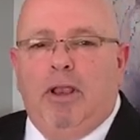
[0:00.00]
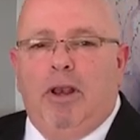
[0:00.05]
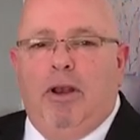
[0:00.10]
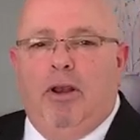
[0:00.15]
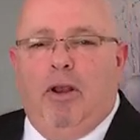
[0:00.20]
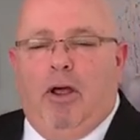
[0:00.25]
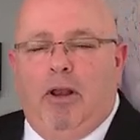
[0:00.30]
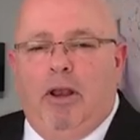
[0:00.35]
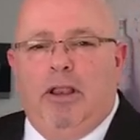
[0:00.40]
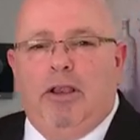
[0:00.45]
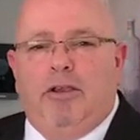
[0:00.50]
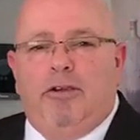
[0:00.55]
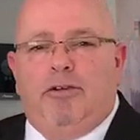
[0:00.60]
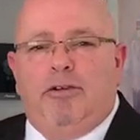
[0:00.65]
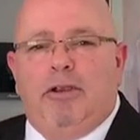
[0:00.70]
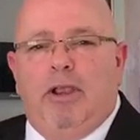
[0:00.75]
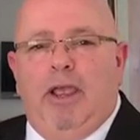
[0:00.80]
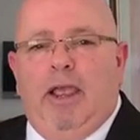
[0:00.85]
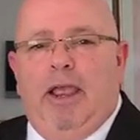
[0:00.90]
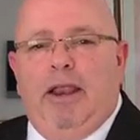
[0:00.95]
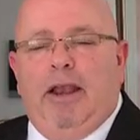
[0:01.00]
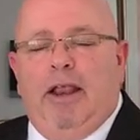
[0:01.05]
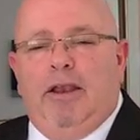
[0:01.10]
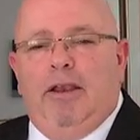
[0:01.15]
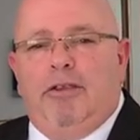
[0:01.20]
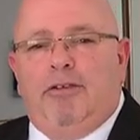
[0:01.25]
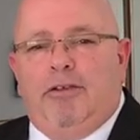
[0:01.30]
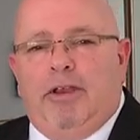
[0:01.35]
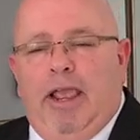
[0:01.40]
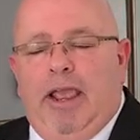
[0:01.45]
knowledge and
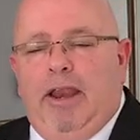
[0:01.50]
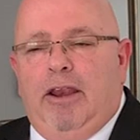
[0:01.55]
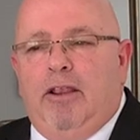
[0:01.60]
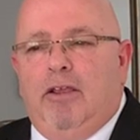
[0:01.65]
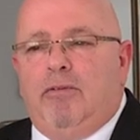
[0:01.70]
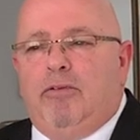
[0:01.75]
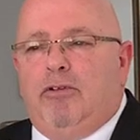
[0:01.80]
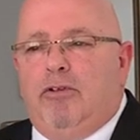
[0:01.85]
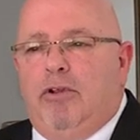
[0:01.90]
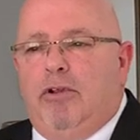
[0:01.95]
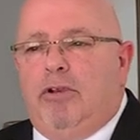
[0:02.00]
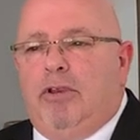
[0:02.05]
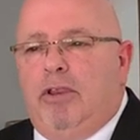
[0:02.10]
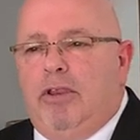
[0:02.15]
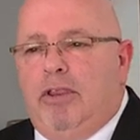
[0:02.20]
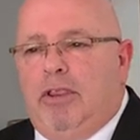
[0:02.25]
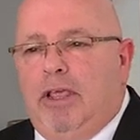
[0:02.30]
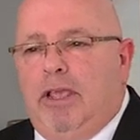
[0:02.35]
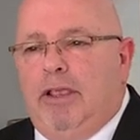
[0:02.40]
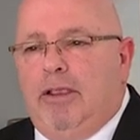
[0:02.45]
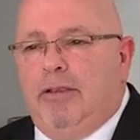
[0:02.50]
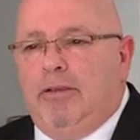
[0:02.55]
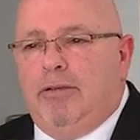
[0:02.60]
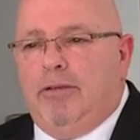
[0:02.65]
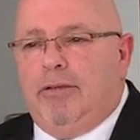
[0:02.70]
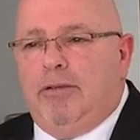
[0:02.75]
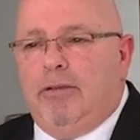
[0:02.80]
understanding of certain things.